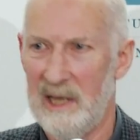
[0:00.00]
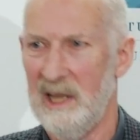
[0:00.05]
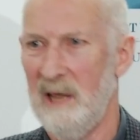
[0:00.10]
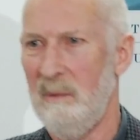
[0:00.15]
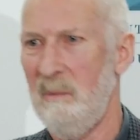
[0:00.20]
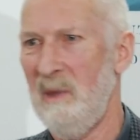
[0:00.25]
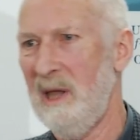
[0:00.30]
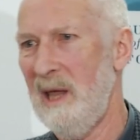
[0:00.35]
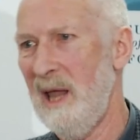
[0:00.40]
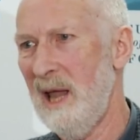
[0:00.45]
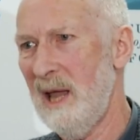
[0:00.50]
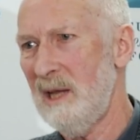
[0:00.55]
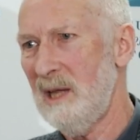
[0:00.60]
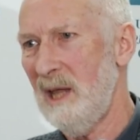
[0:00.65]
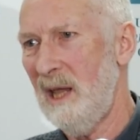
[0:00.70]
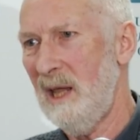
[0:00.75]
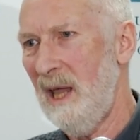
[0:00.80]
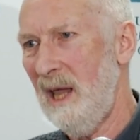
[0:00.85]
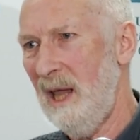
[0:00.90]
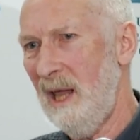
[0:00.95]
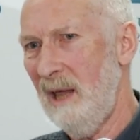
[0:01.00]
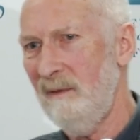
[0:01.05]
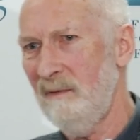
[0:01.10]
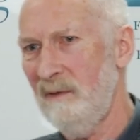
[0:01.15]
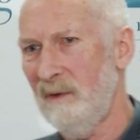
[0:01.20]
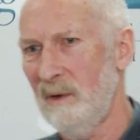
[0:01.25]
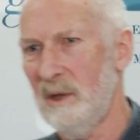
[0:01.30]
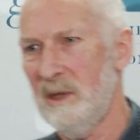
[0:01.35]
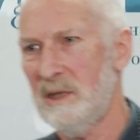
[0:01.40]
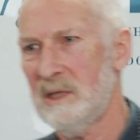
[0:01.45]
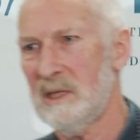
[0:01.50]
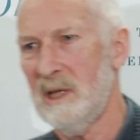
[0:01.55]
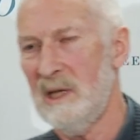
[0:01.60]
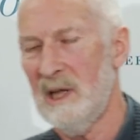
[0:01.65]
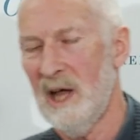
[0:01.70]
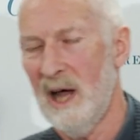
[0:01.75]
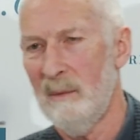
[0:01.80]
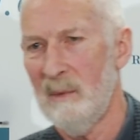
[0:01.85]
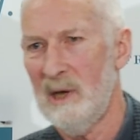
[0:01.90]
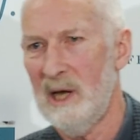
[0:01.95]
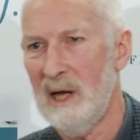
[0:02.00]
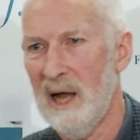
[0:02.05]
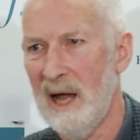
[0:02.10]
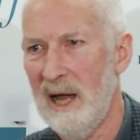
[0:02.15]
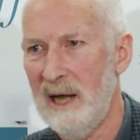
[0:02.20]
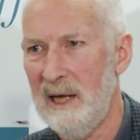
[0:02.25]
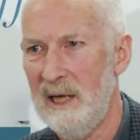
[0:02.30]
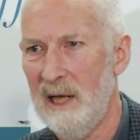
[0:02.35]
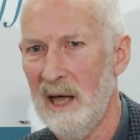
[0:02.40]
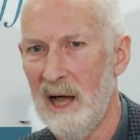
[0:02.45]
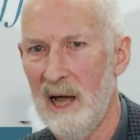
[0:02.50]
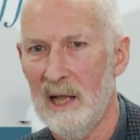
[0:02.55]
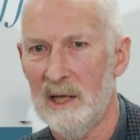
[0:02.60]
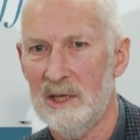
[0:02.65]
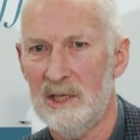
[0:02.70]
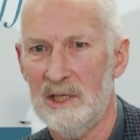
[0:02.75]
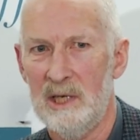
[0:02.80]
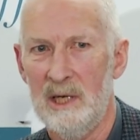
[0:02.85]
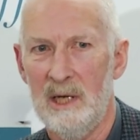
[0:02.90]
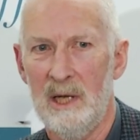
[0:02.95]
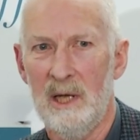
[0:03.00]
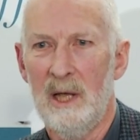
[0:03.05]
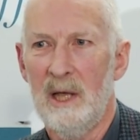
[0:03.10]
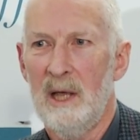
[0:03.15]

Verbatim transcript: and they began to influence the dominant ideology.